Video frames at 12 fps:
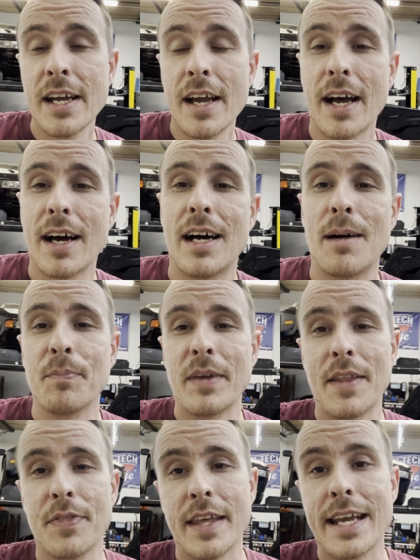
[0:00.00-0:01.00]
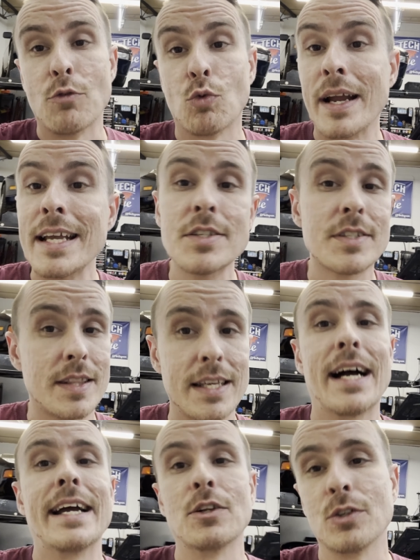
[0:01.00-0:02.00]
and they raised the
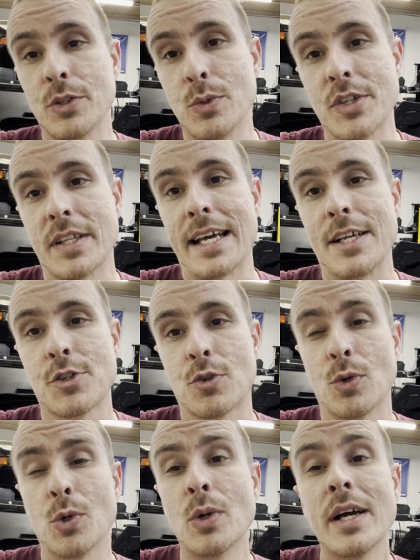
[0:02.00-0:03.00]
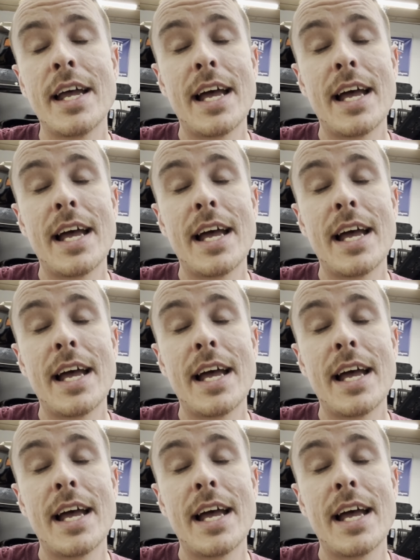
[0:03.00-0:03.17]
idle using that screw